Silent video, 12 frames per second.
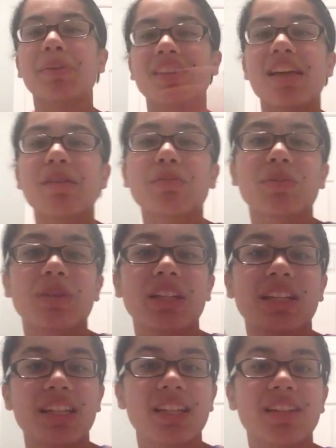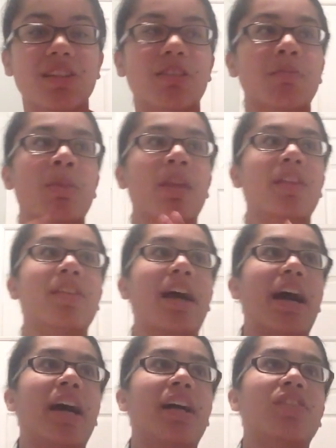But then we hear
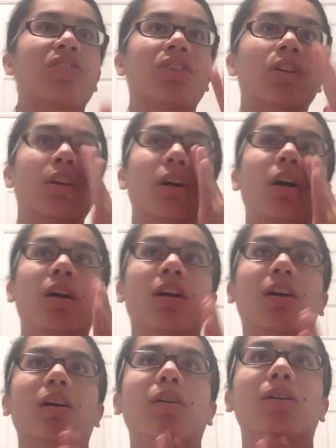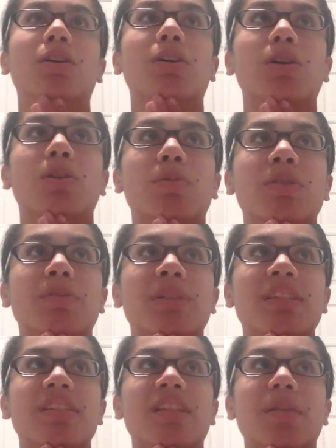that,
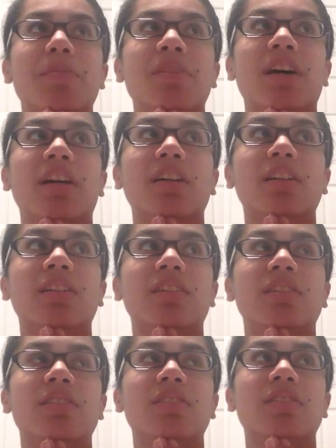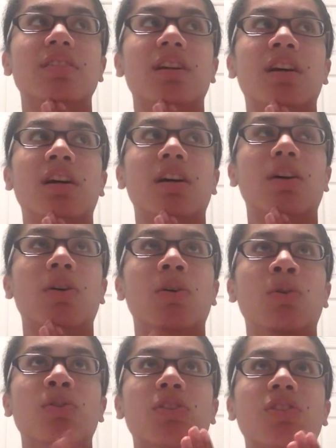what's his name? Tanaka's
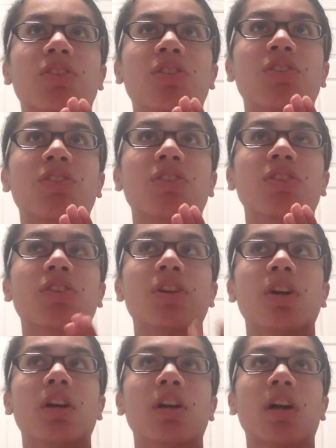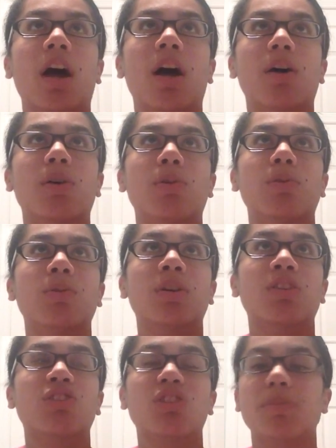older sister, how
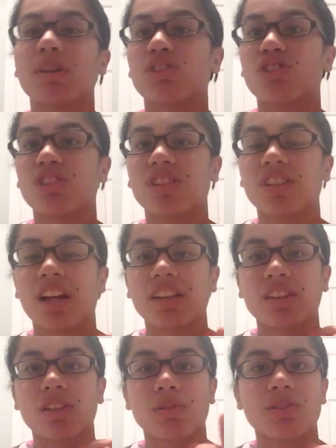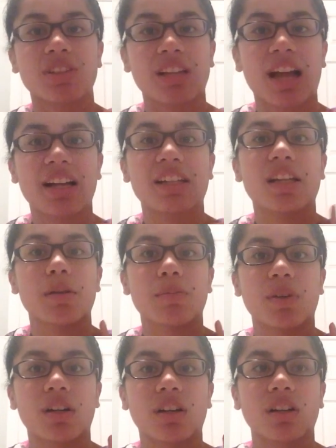she mentioned that there was a guy named